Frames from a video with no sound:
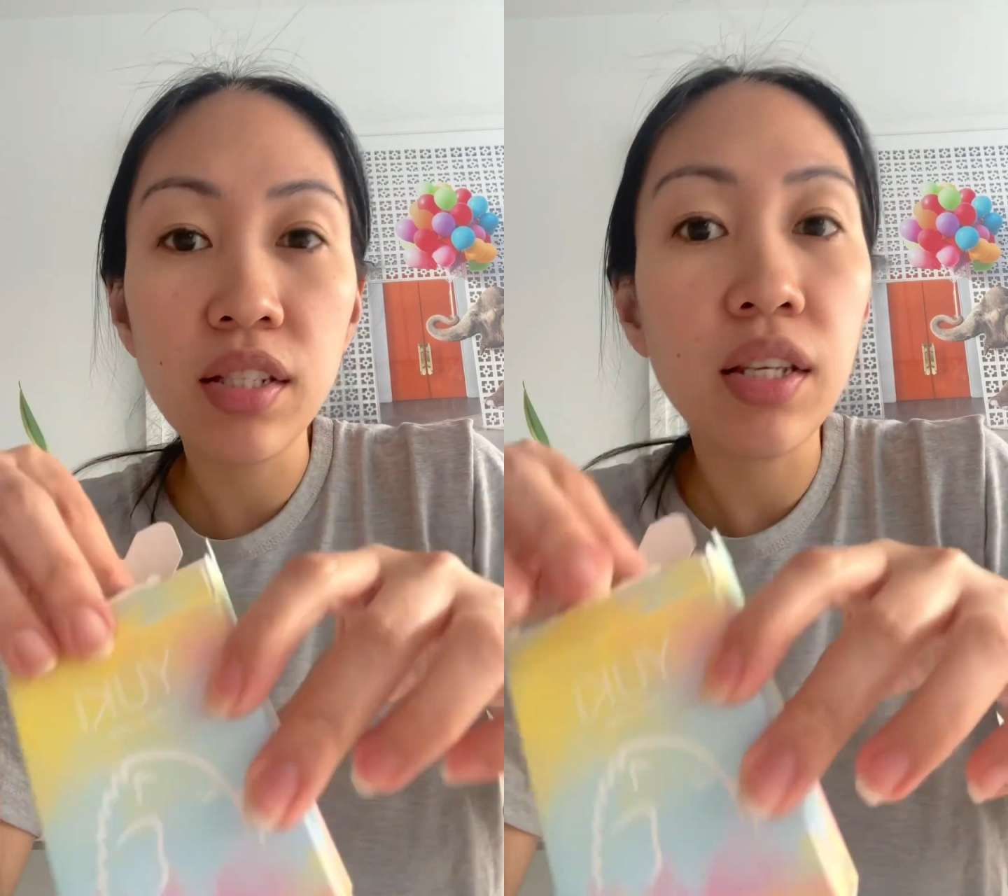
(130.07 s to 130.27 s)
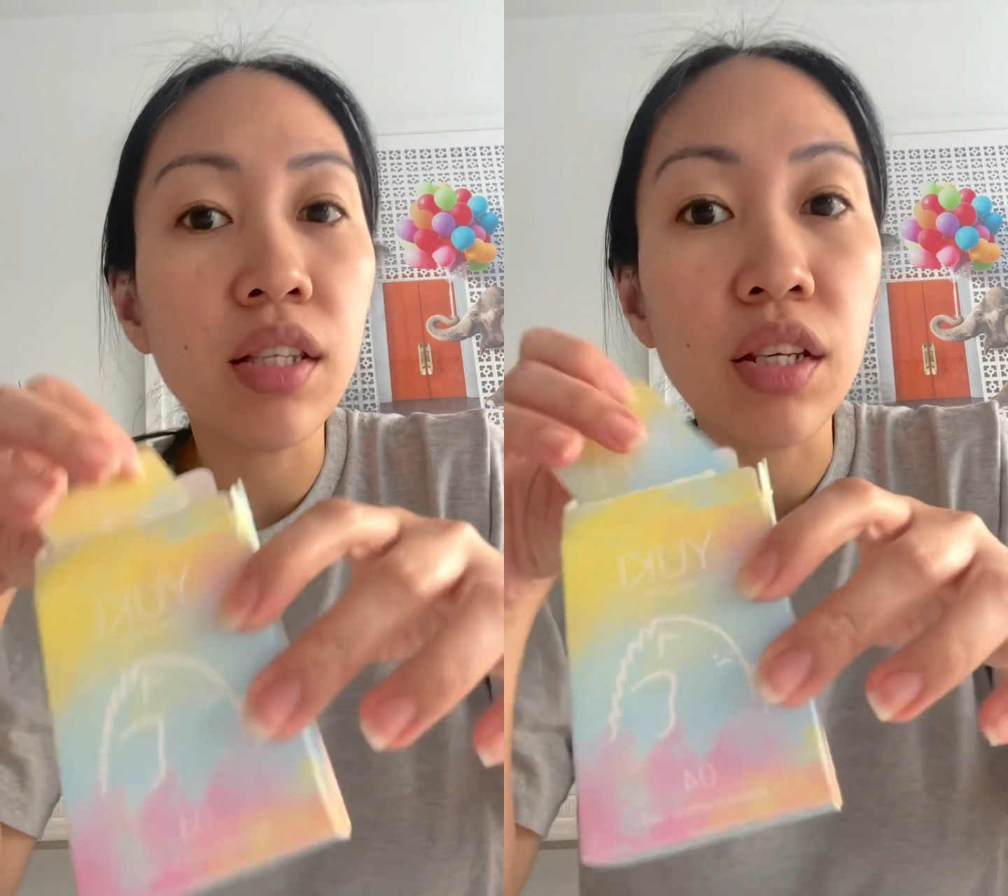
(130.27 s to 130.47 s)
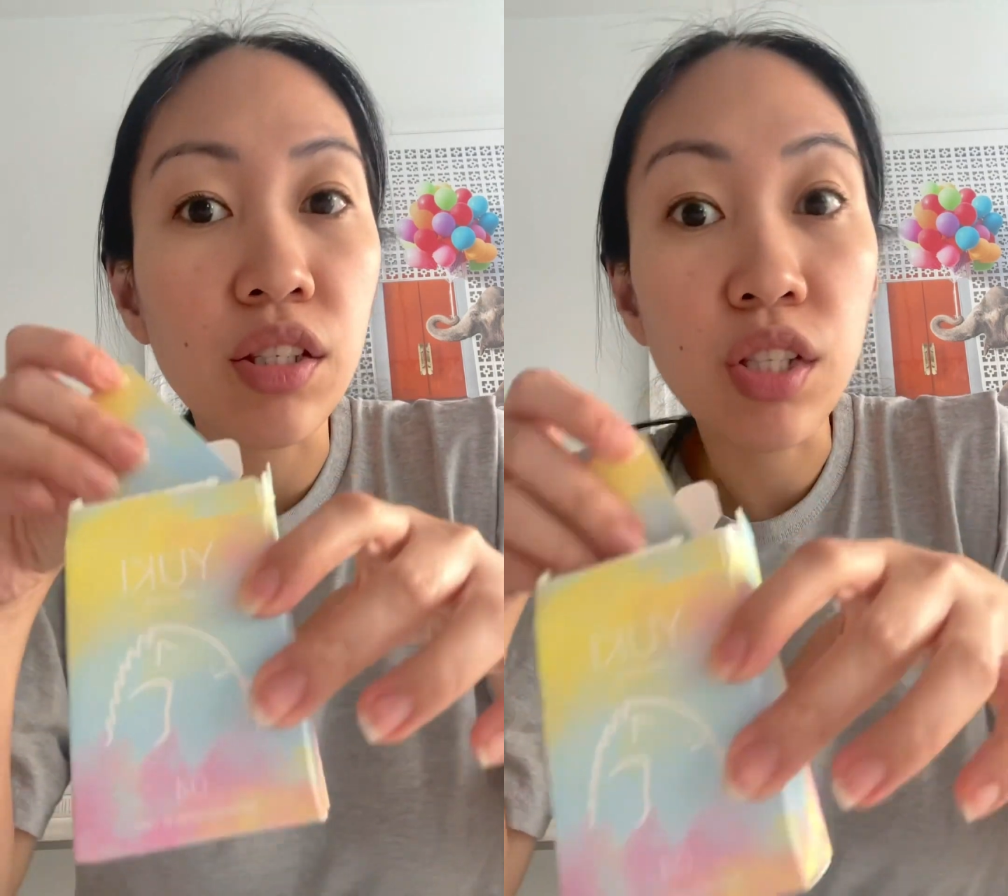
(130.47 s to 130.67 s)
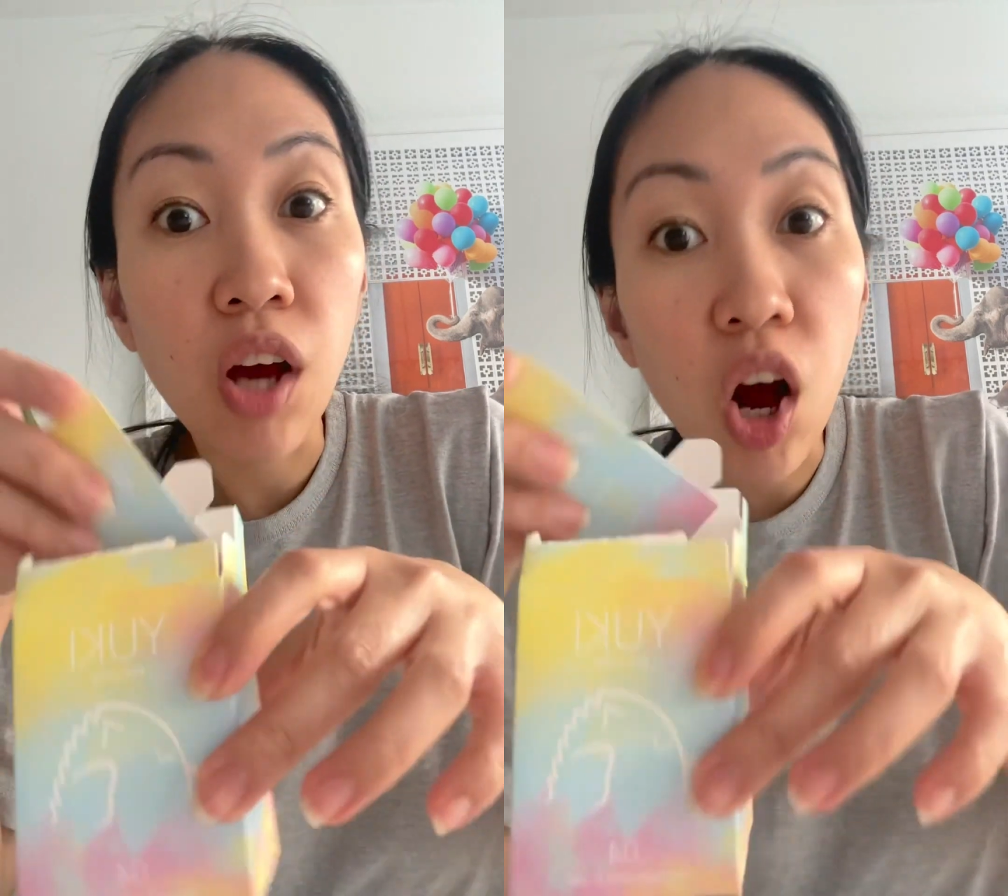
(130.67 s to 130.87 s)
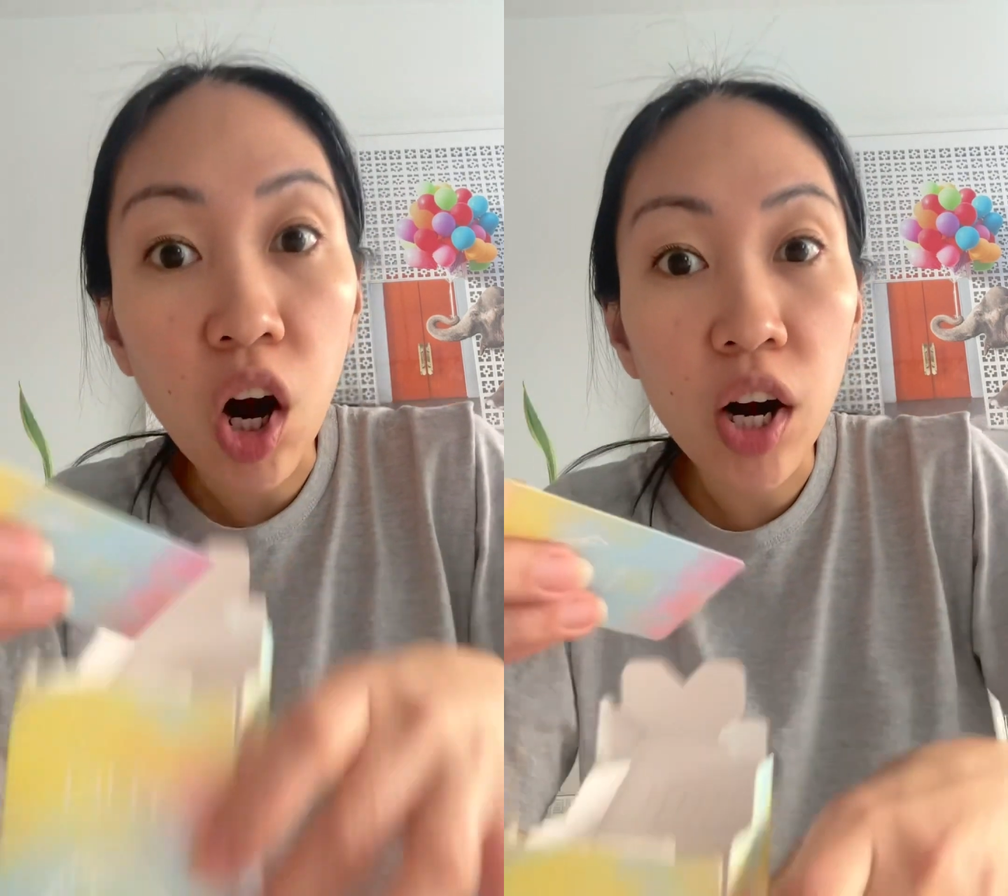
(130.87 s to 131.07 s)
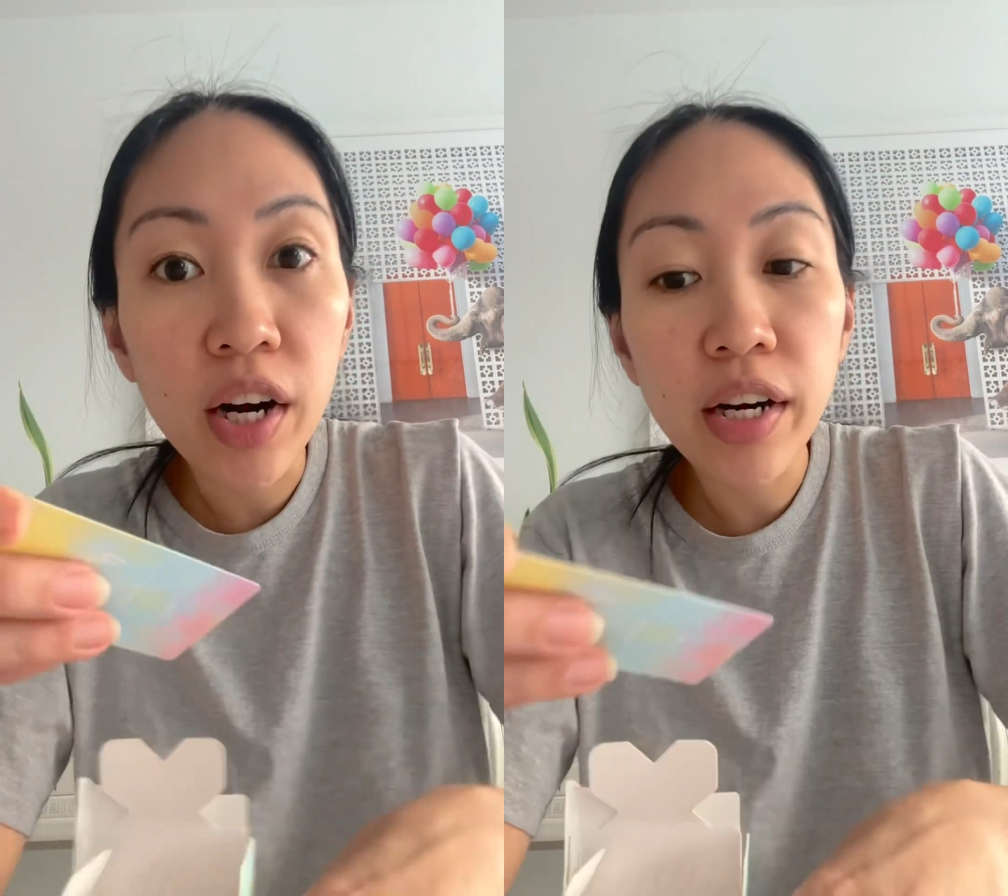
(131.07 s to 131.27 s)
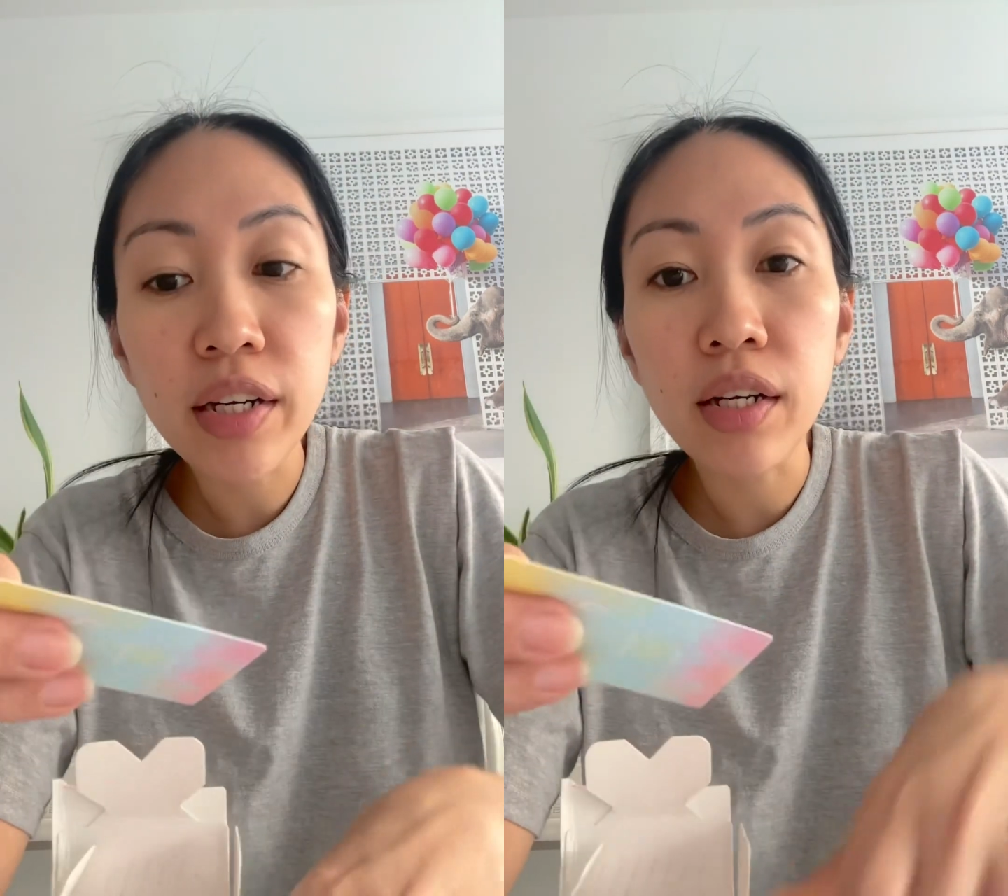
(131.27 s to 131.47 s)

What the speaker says: and it's art.